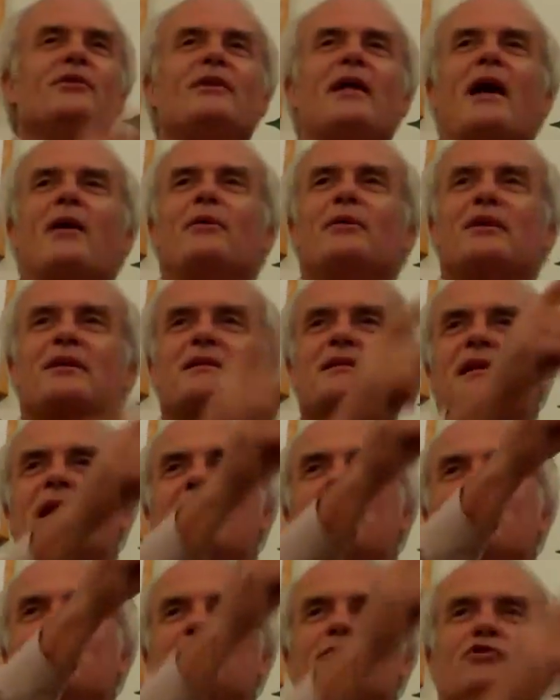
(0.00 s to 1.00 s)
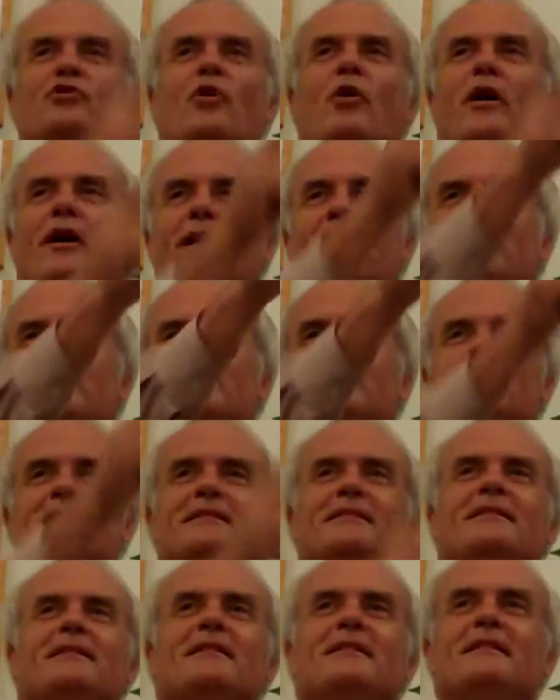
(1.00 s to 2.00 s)
that with the same joy
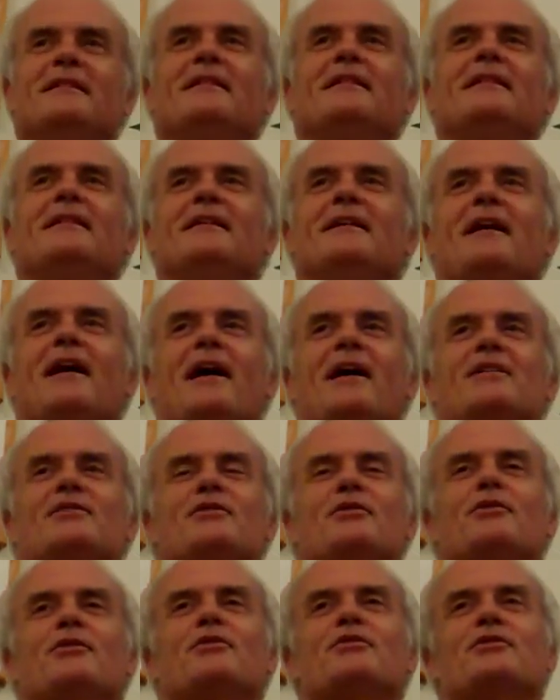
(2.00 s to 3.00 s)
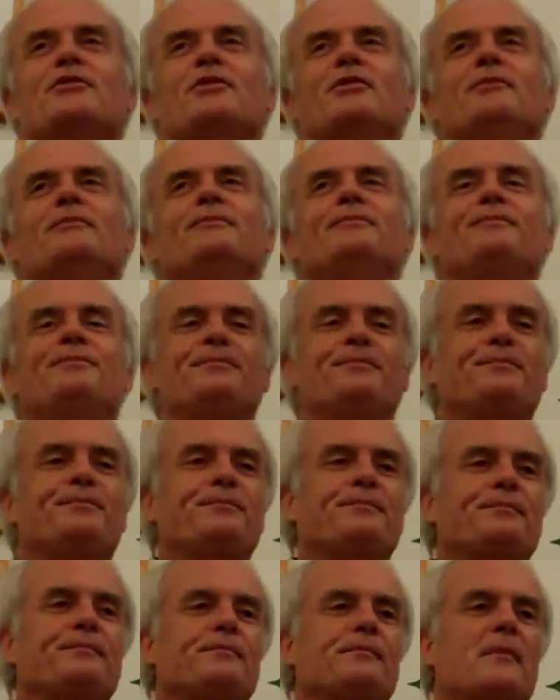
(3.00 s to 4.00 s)
as you used to.
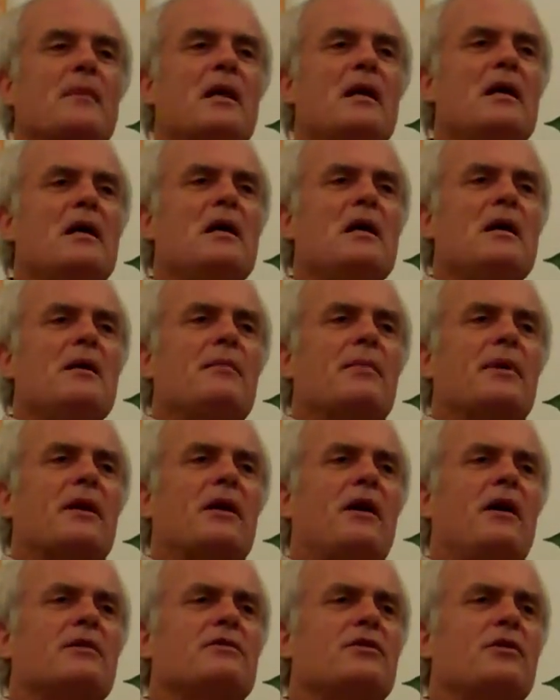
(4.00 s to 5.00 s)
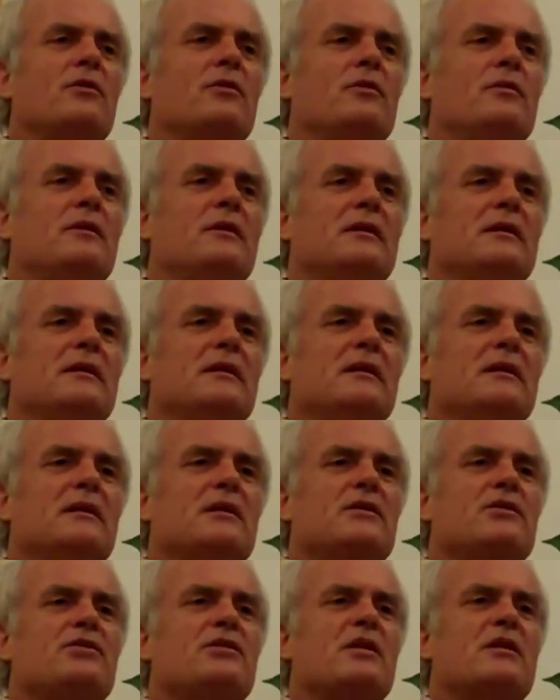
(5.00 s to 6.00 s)
But also,
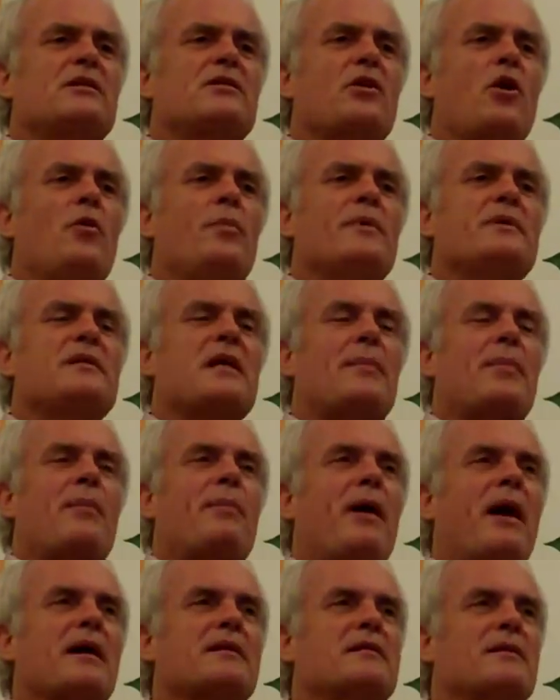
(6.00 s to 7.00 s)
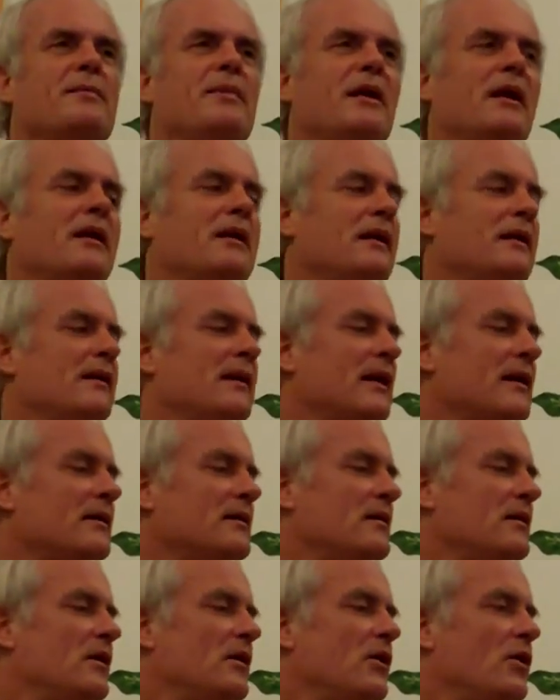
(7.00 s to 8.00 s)
just opens up a possibility that
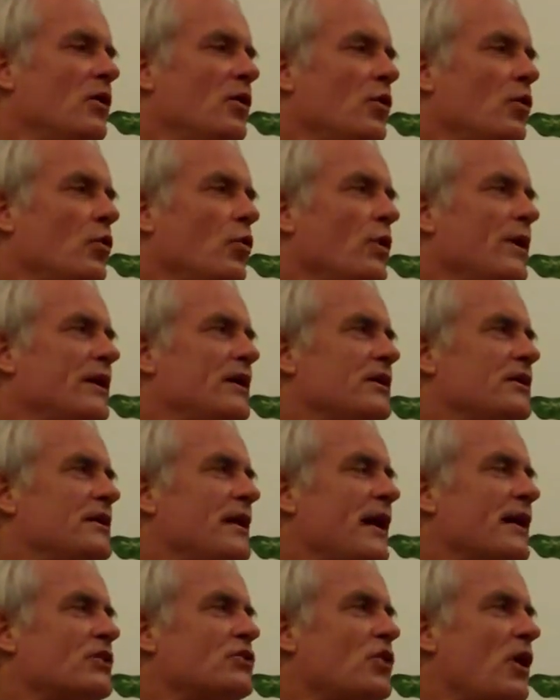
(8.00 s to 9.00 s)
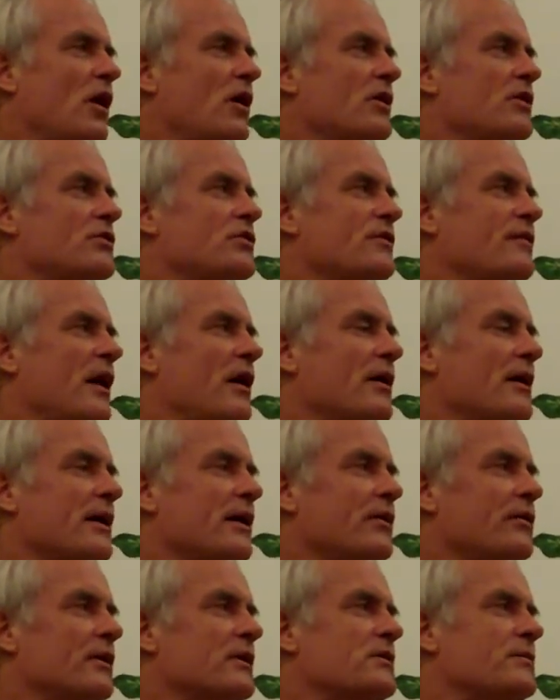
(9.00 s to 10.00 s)
we could take charge of our
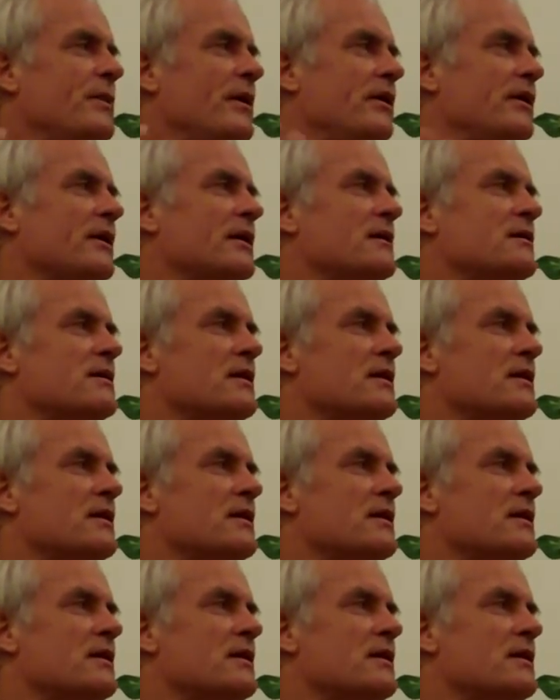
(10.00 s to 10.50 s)
inner experience.